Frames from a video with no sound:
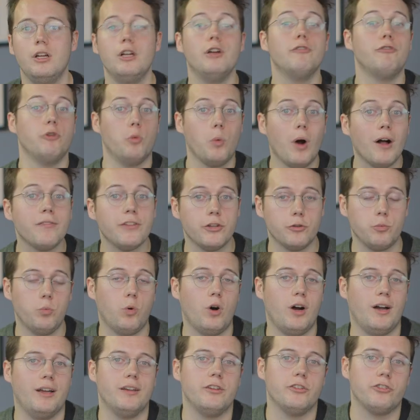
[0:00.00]
For one, there's
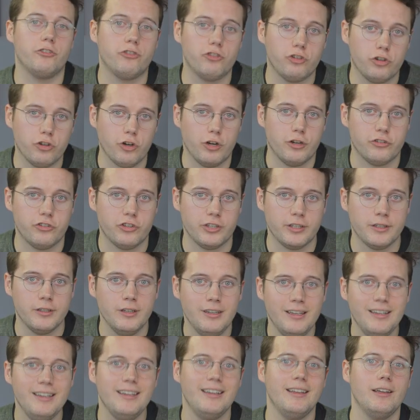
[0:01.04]
wireless charging,
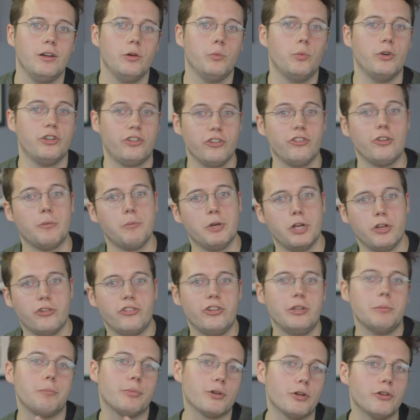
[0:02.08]
which is a
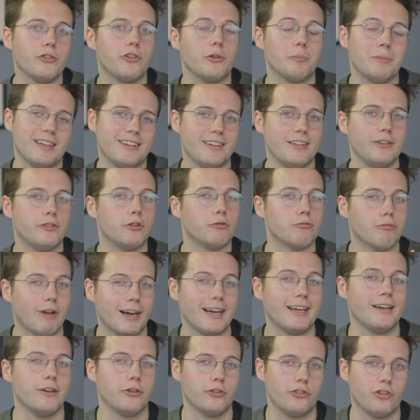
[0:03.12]
mercy because admittedly the
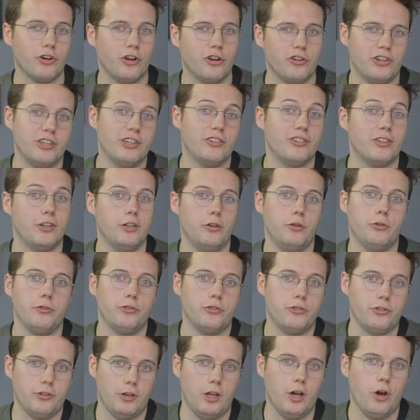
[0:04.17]
regular charging is a little
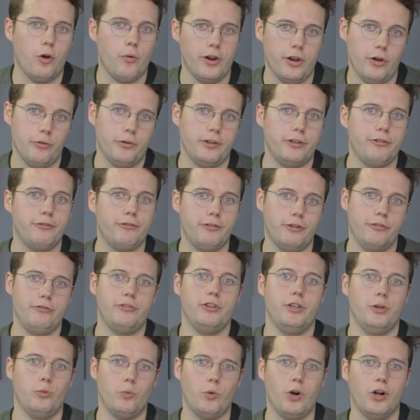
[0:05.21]
slow at only
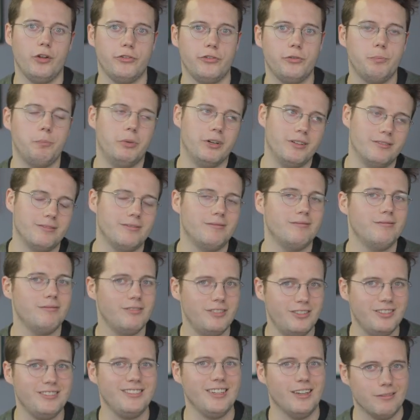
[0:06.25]
fifteen watts, but
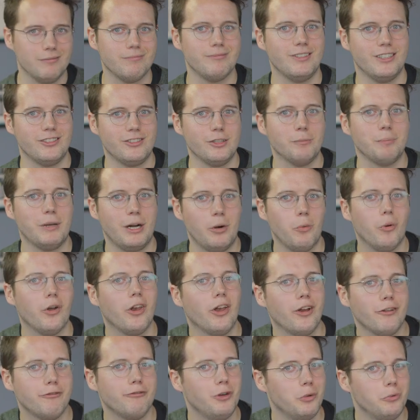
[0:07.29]
still, that's about what
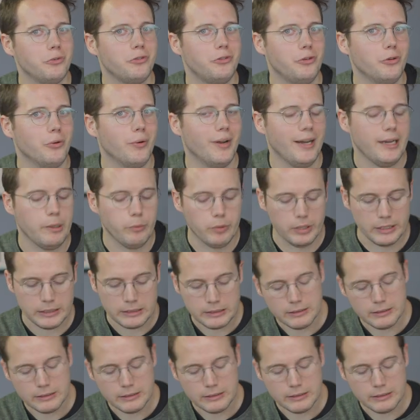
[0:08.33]
iPhones do anyway.